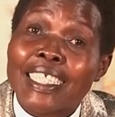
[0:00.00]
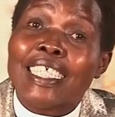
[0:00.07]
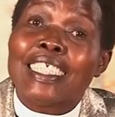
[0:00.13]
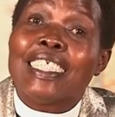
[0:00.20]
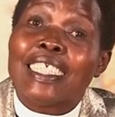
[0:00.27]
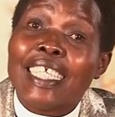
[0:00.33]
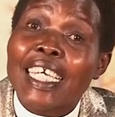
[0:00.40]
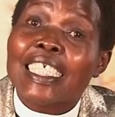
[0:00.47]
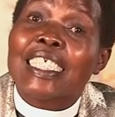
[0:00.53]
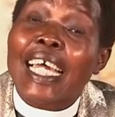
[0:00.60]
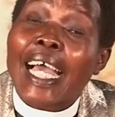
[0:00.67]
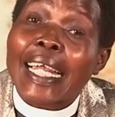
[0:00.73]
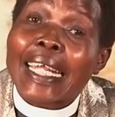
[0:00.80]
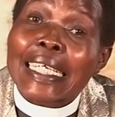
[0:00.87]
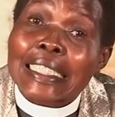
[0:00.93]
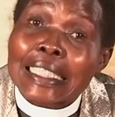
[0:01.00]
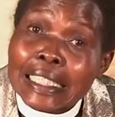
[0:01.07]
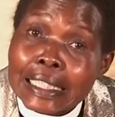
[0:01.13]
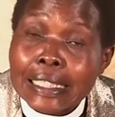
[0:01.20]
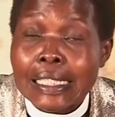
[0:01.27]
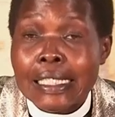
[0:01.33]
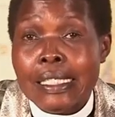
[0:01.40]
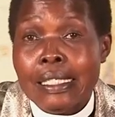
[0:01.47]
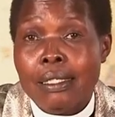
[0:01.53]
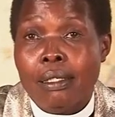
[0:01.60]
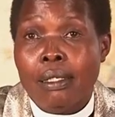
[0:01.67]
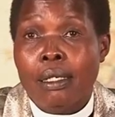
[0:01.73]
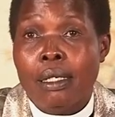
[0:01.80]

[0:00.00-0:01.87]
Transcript: that test and see.